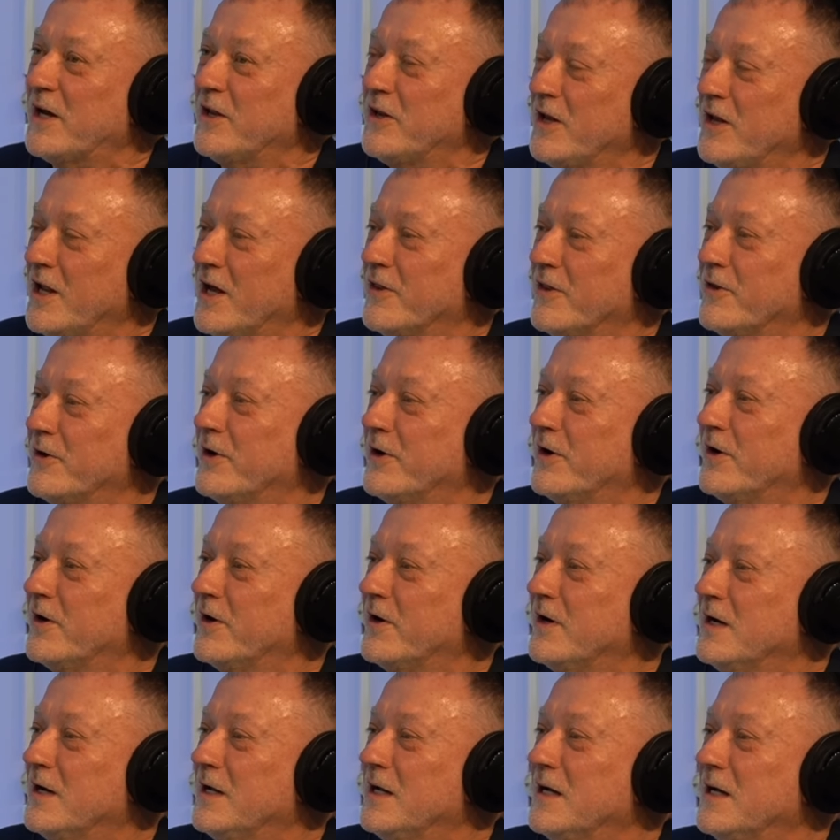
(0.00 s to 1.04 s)

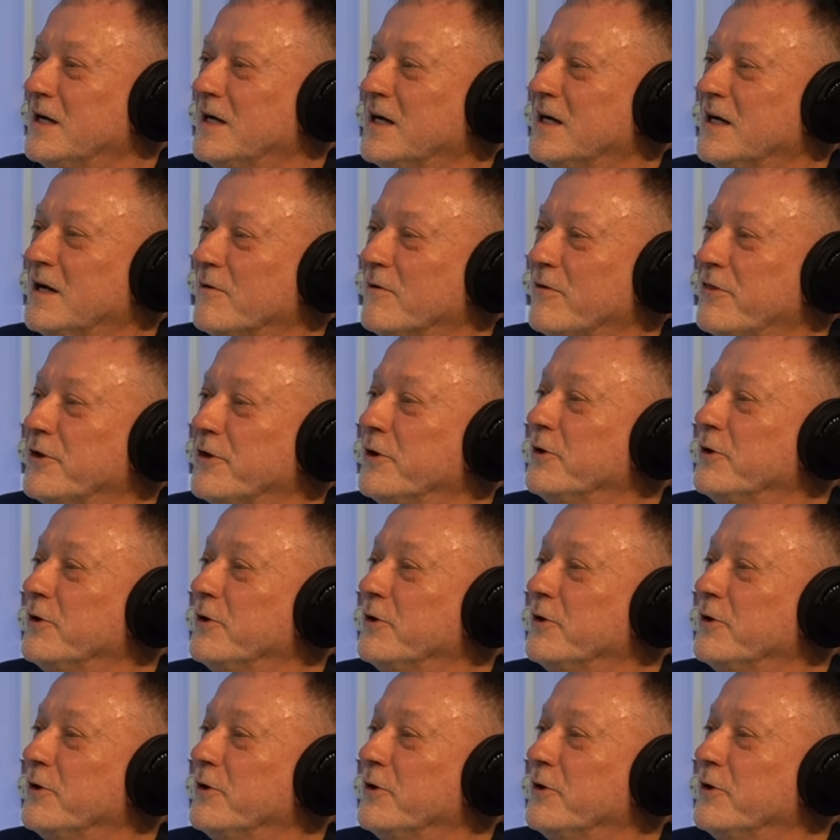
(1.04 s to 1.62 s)
another uh,